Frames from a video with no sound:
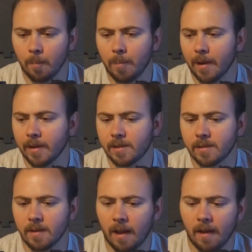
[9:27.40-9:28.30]
but
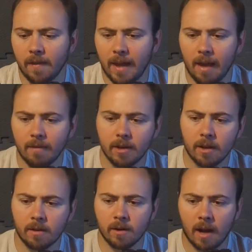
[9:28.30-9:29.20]
they have
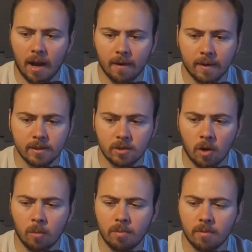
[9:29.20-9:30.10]
another higher end
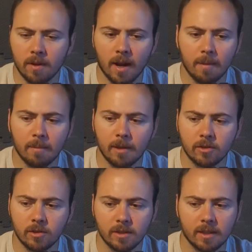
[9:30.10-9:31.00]
scope that I'm
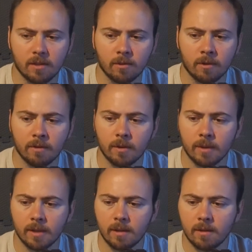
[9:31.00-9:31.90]
interested in
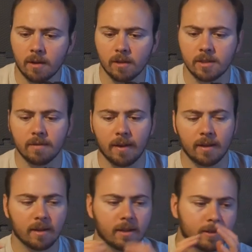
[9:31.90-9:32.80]
reviewing that I'll see if I can
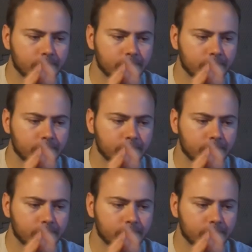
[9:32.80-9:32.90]
get.